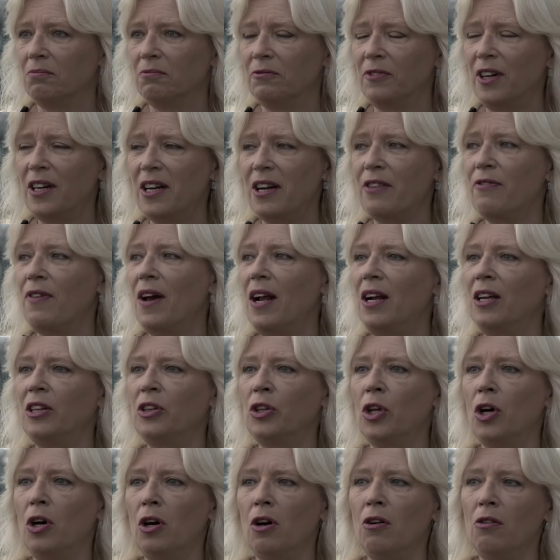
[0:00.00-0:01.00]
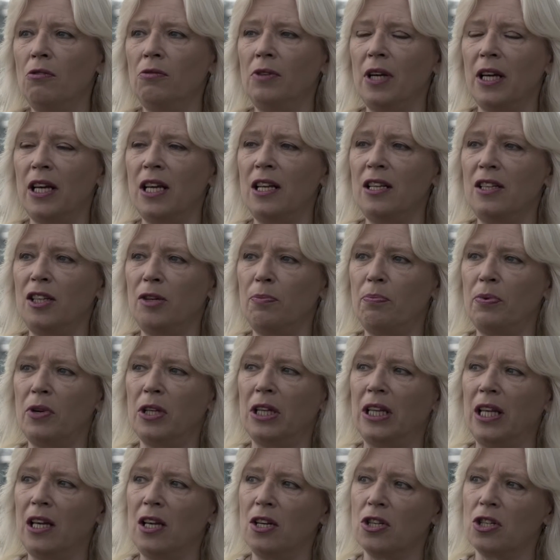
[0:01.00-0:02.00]
Very well-known
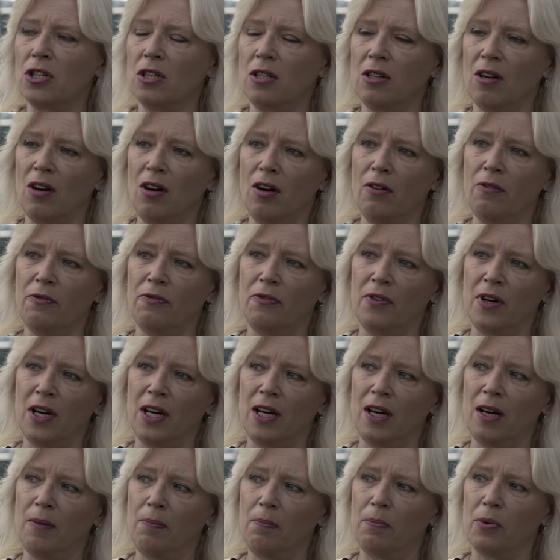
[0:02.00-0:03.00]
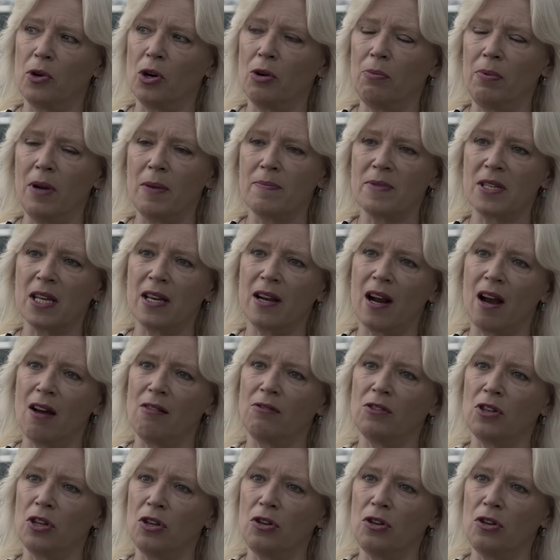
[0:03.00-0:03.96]
interpretation of problems around